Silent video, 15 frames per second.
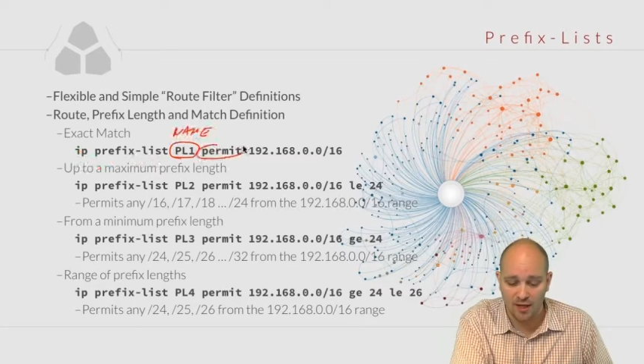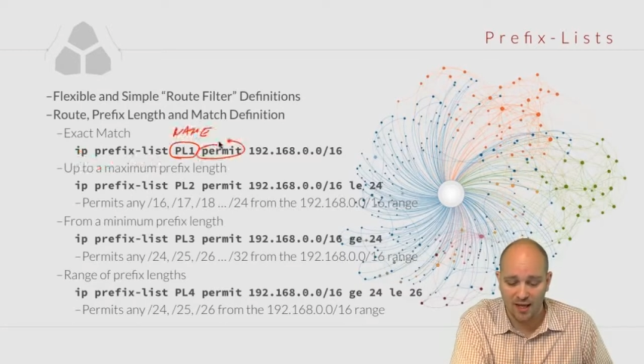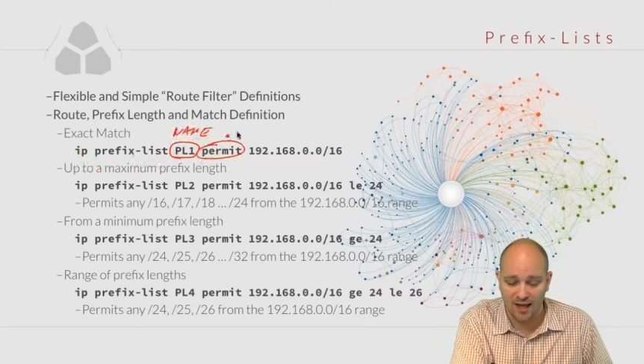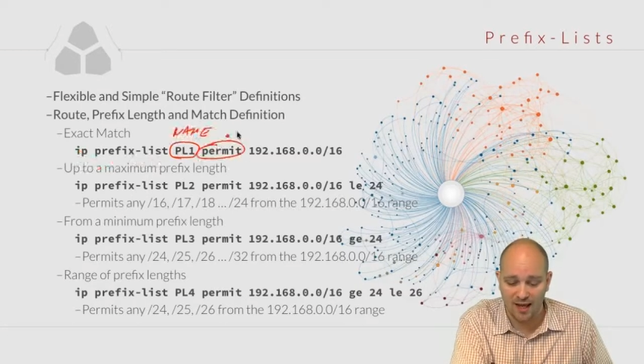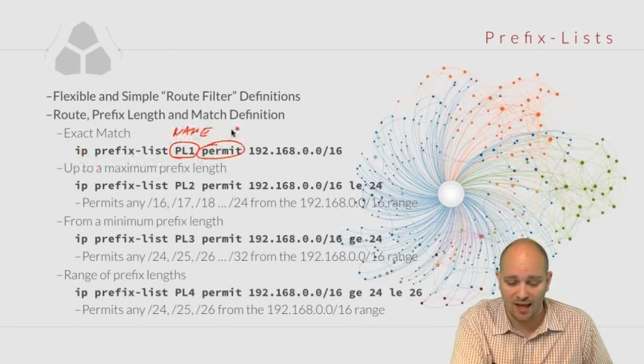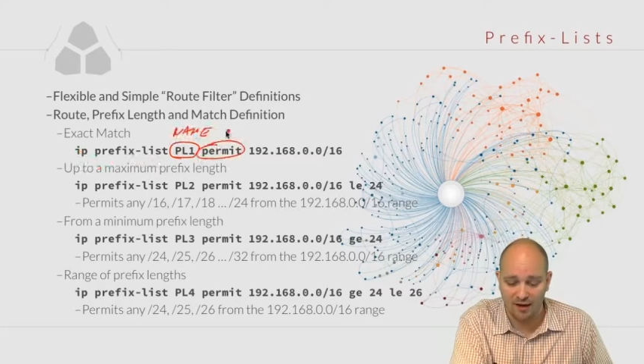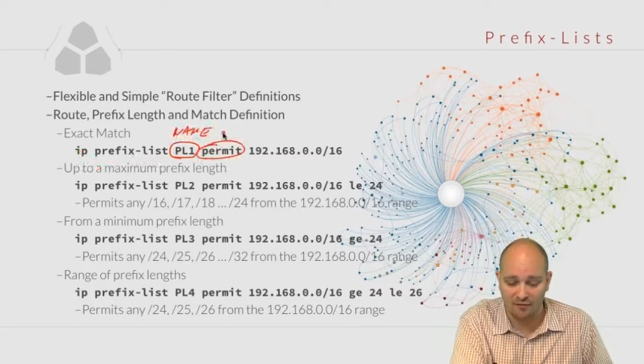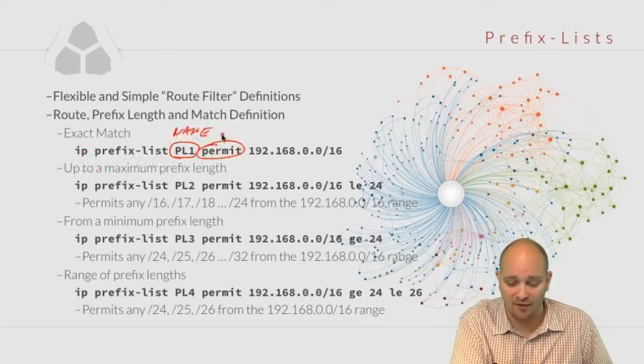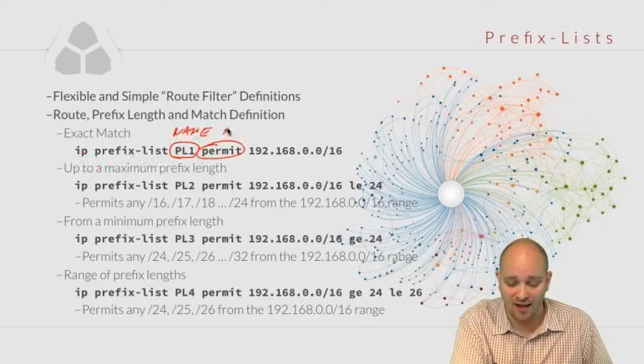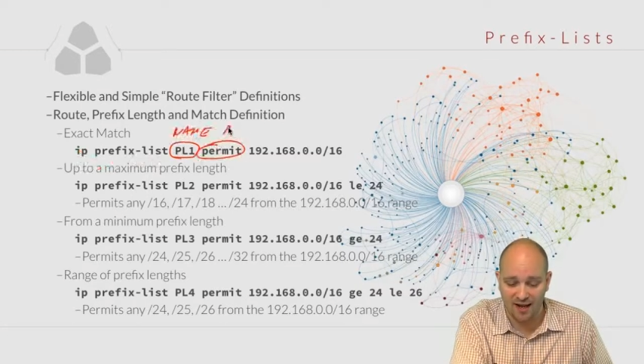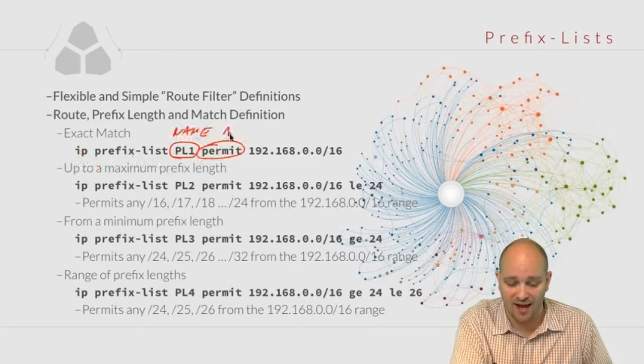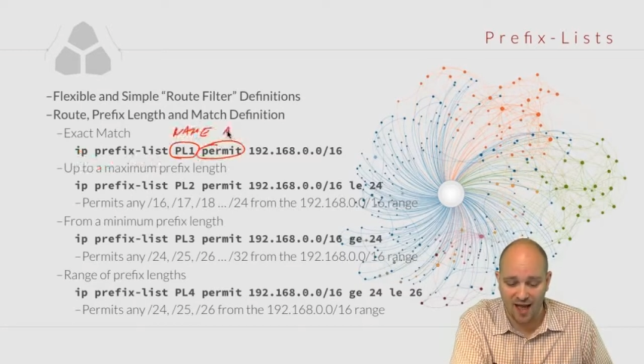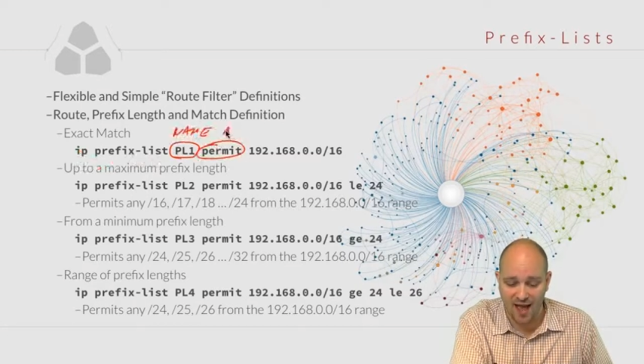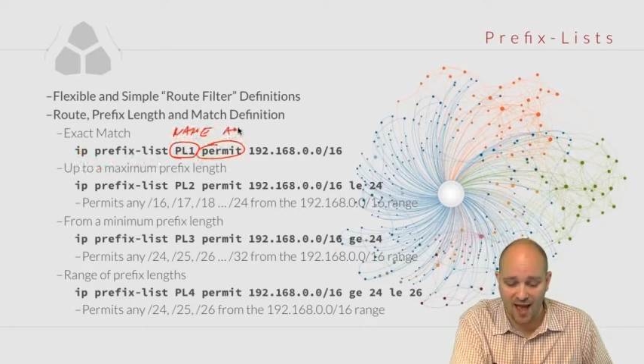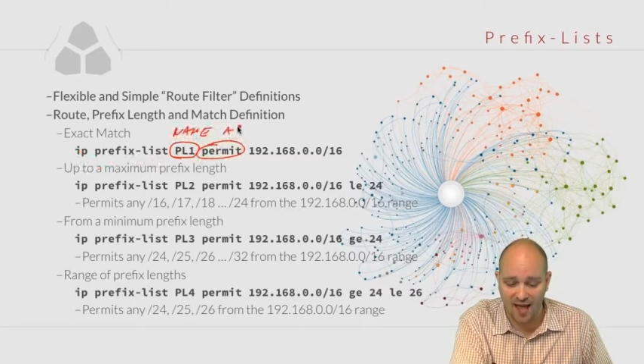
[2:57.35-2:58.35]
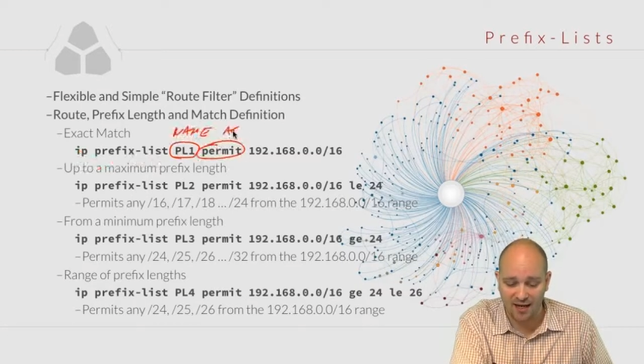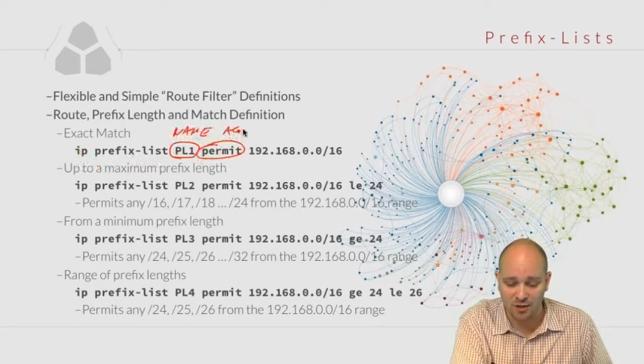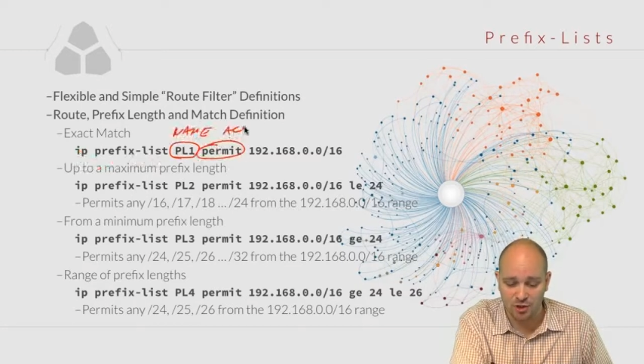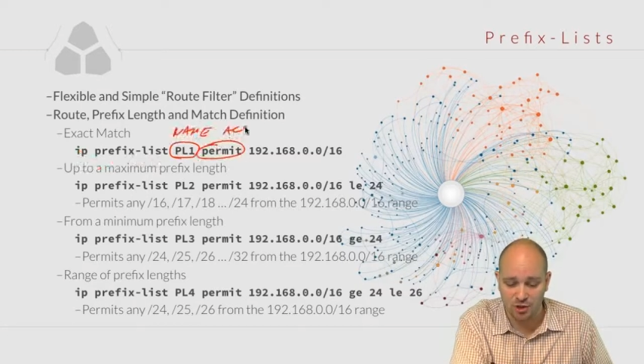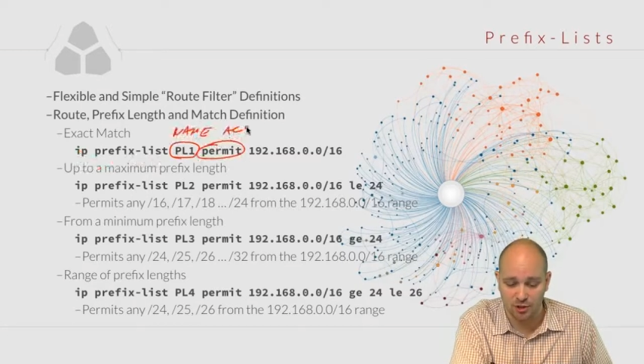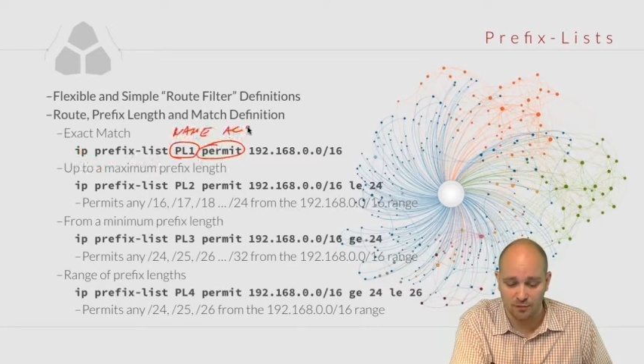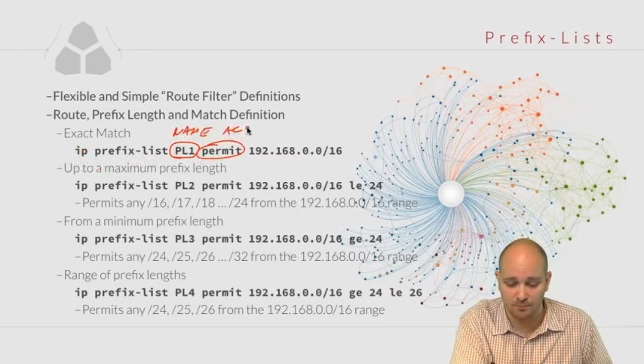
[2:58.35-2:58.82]
have an
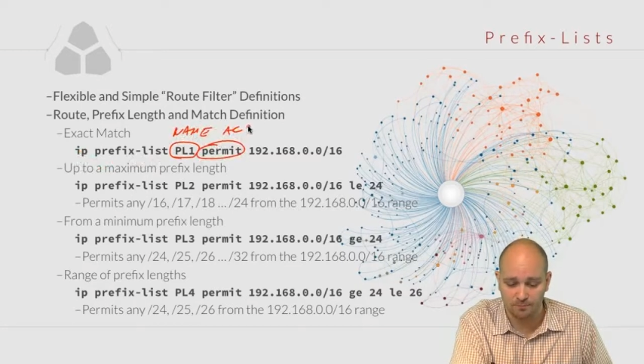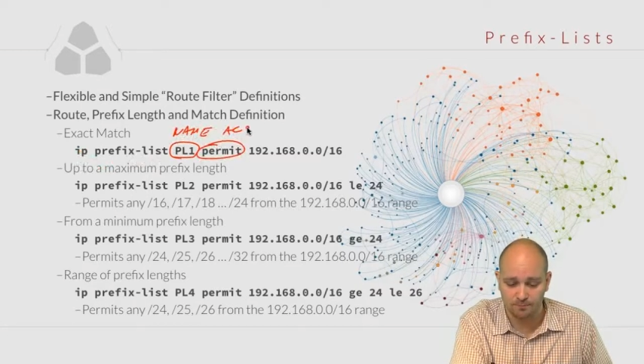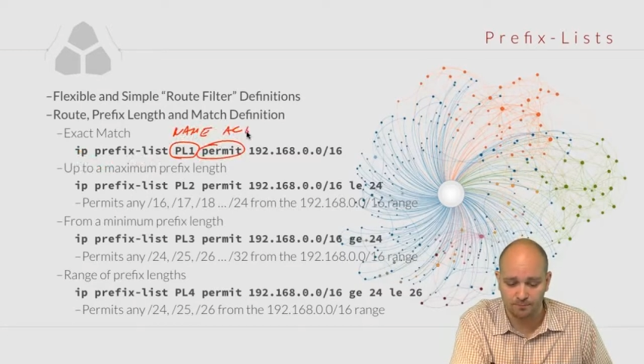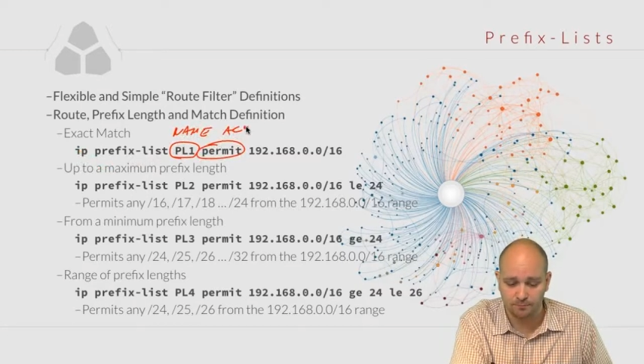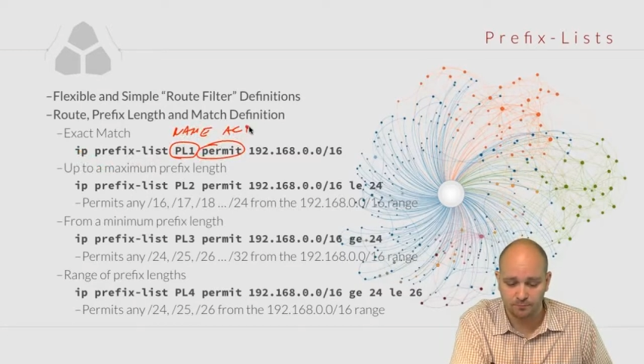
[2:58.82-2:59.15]
action